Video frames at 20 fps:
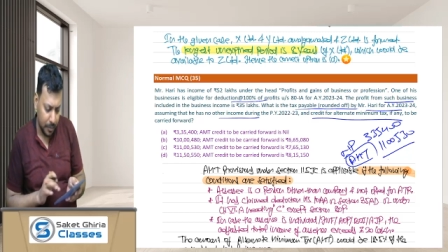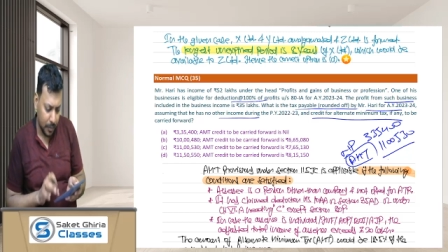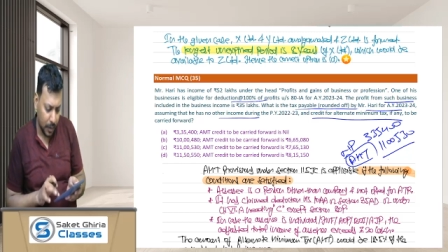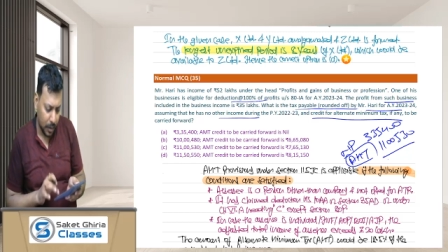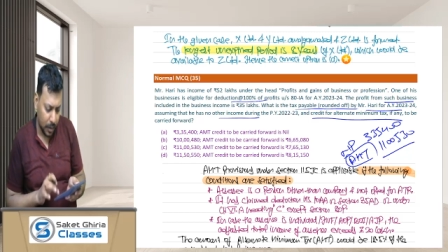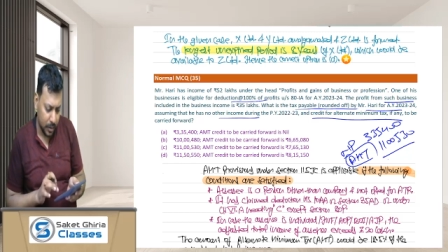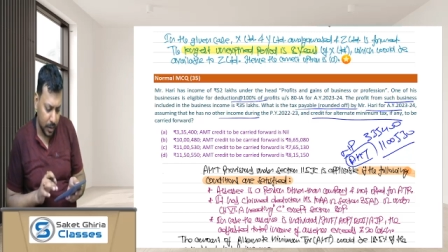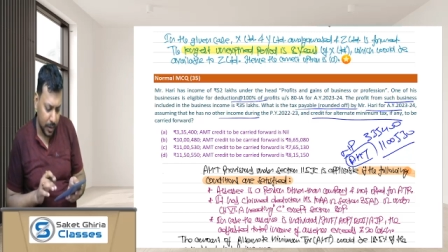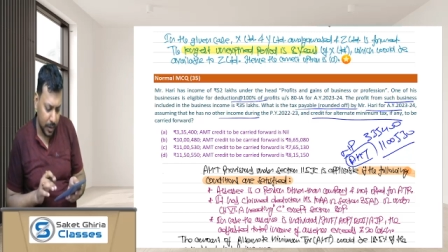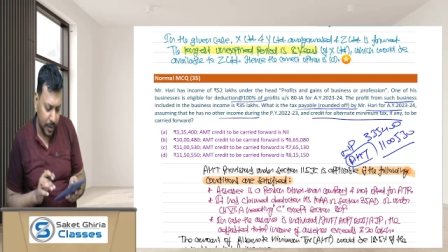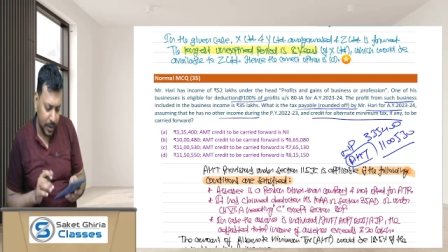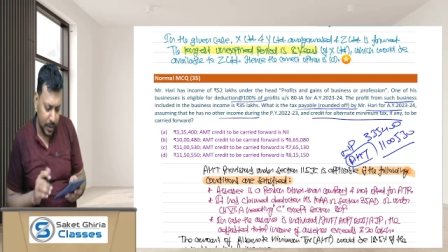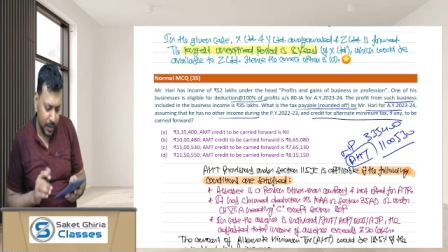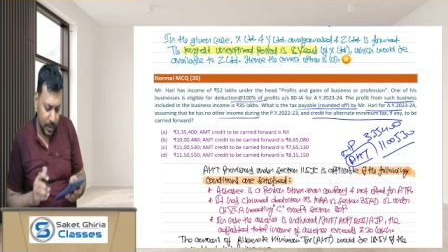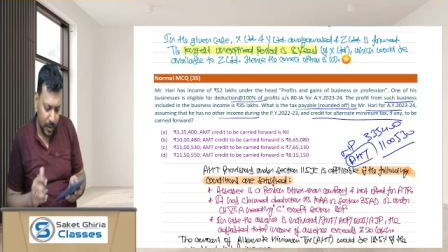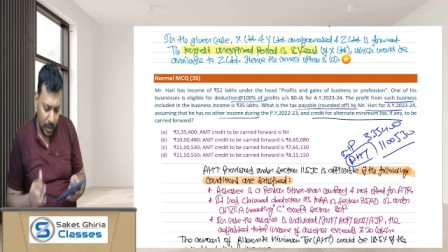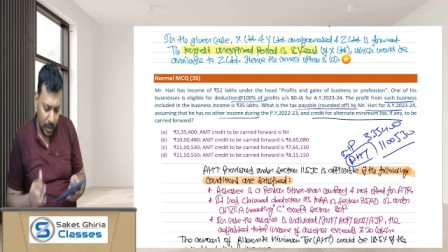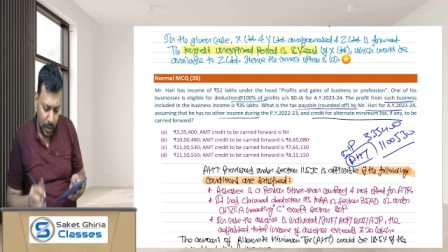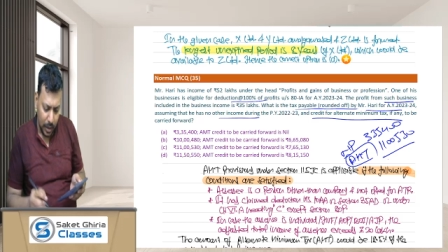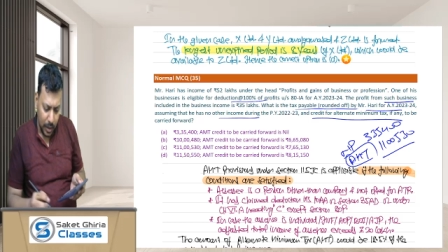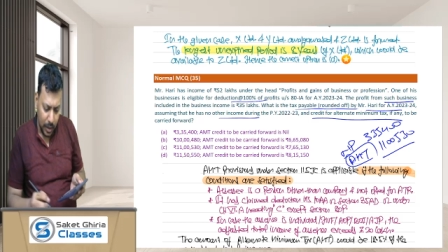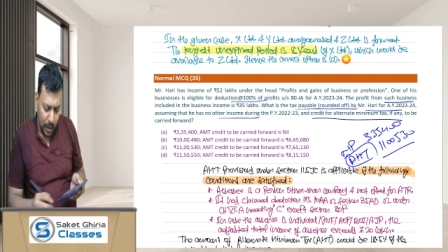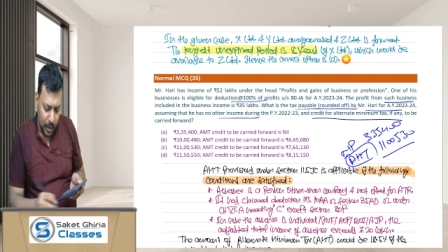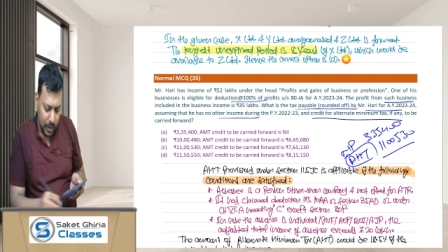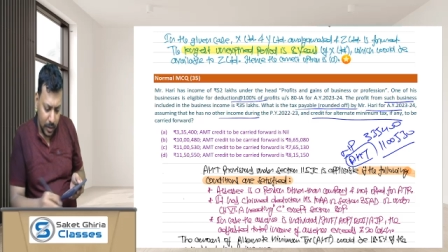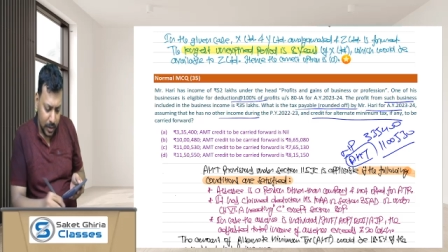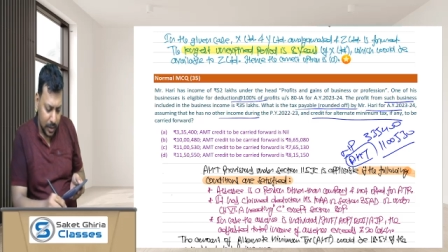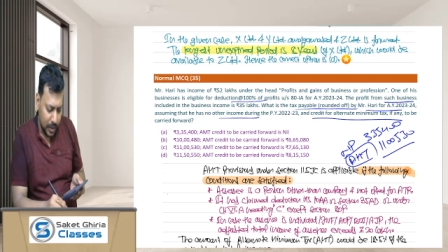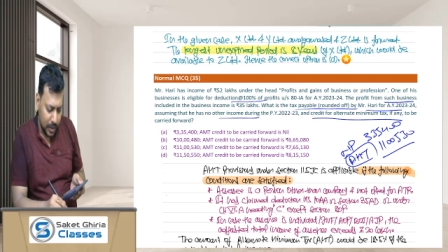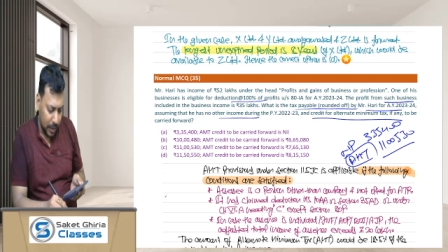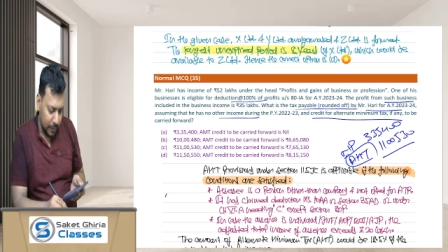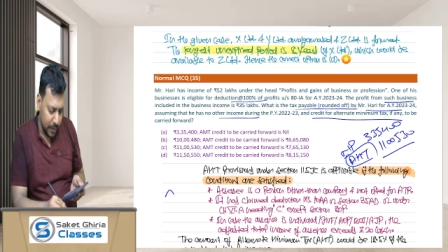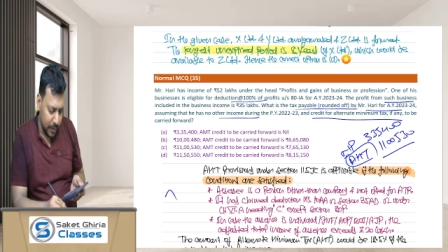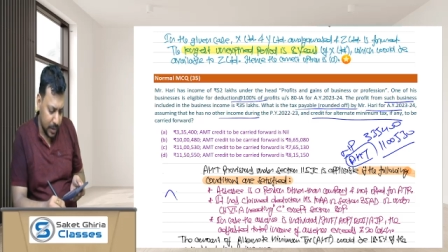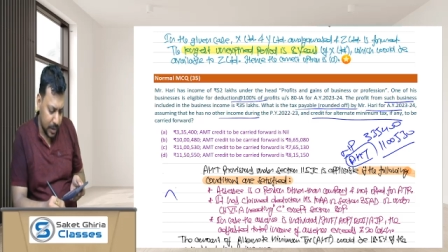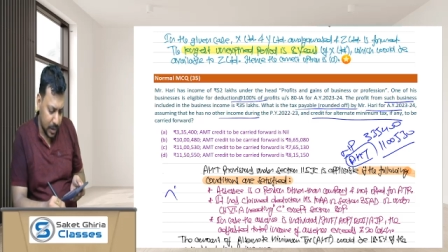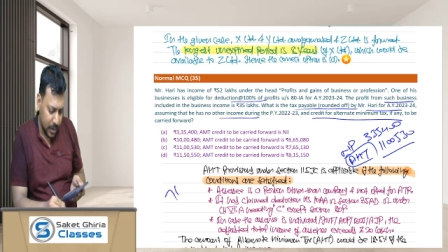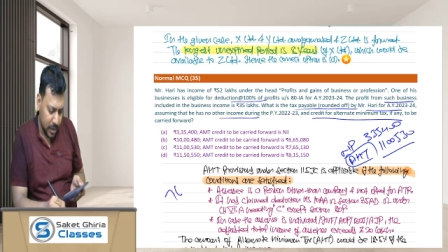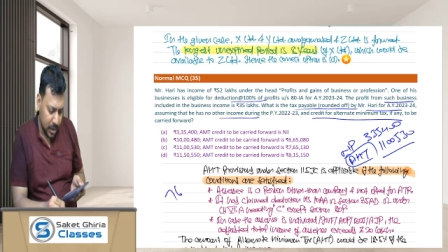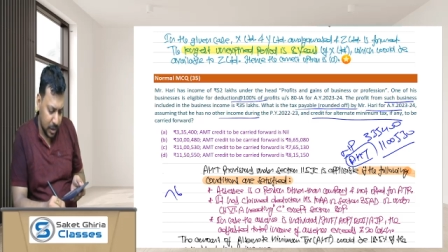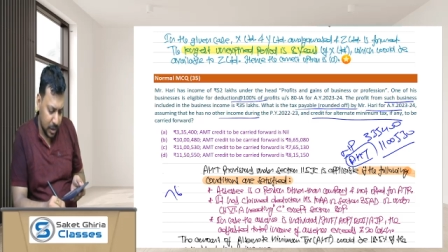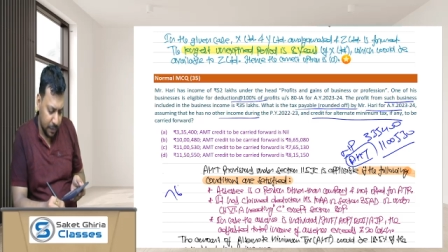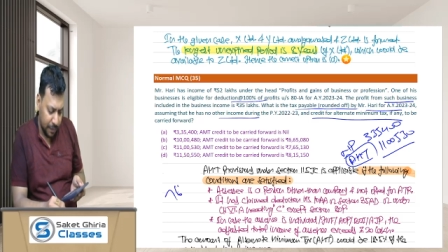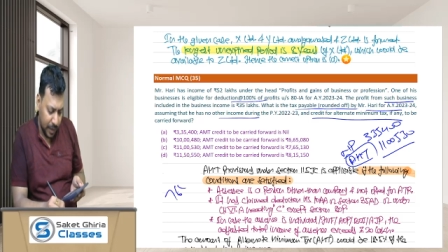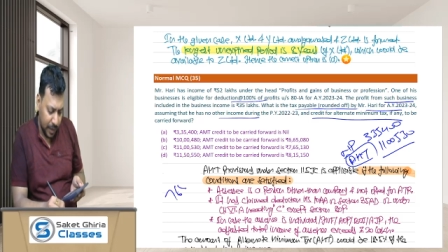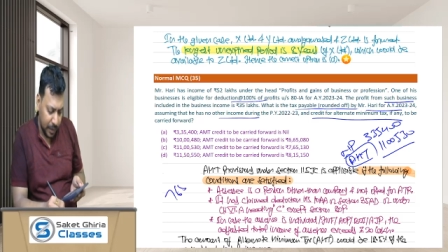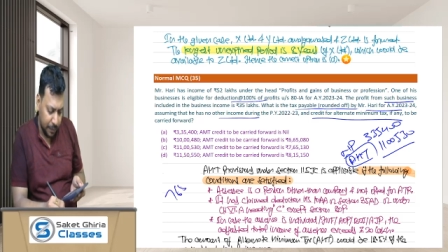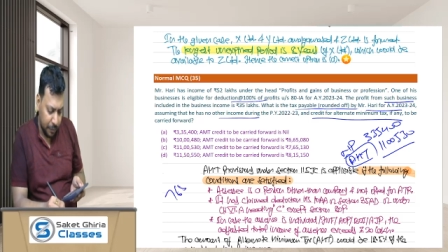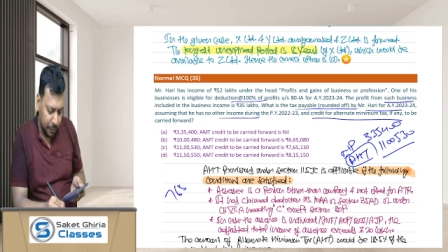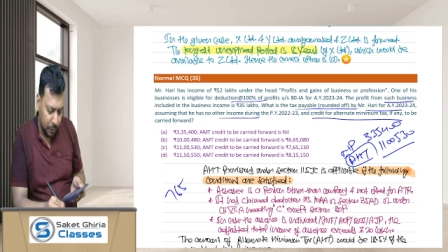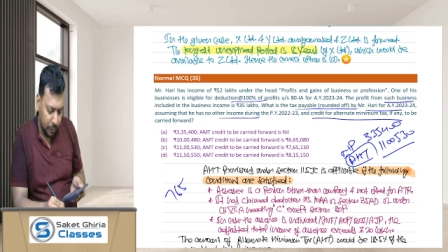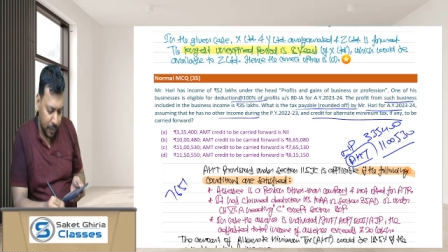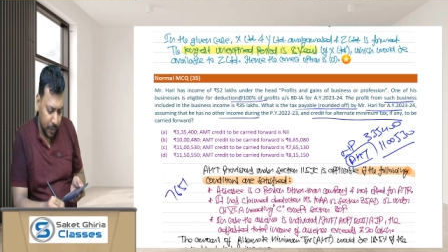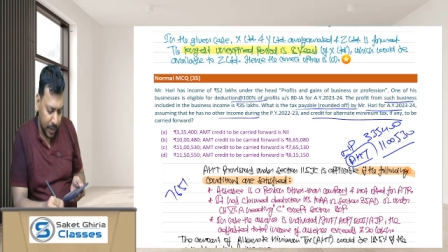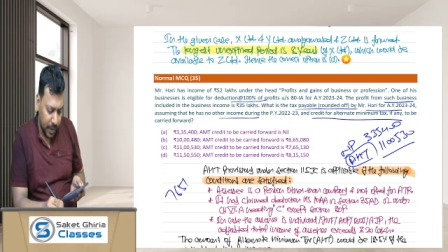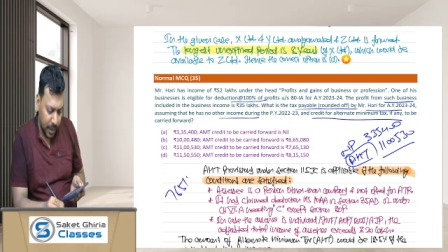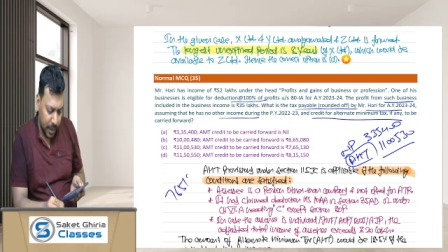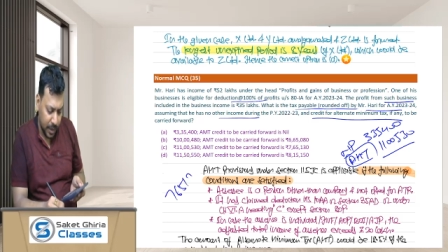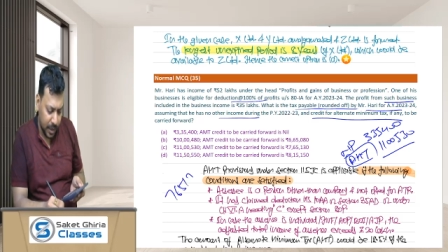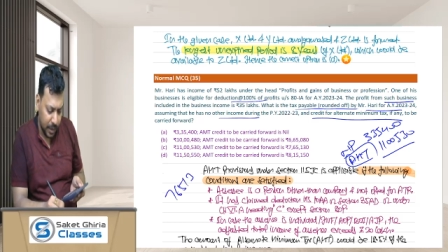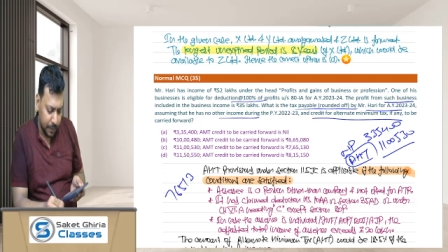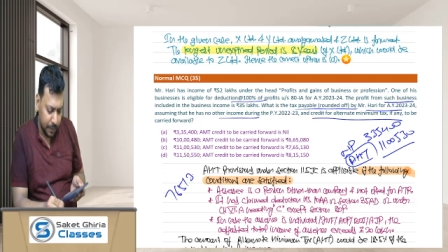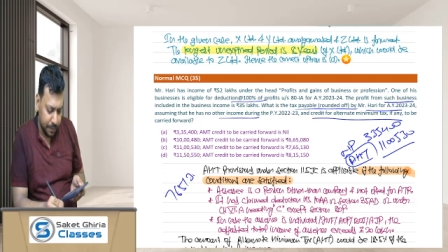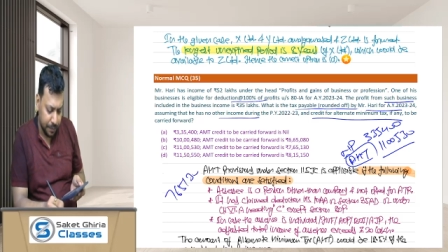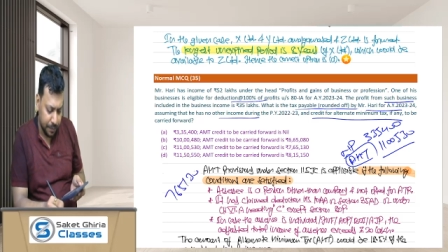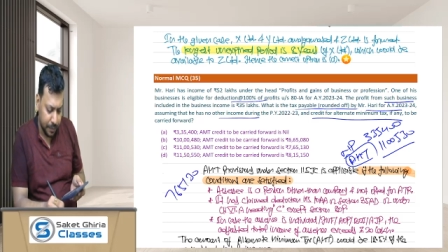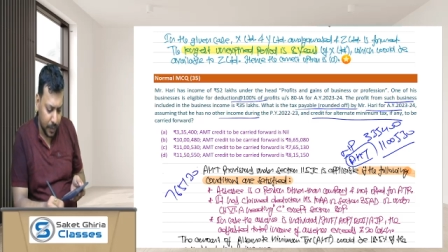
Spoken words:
sir, it is 765,130.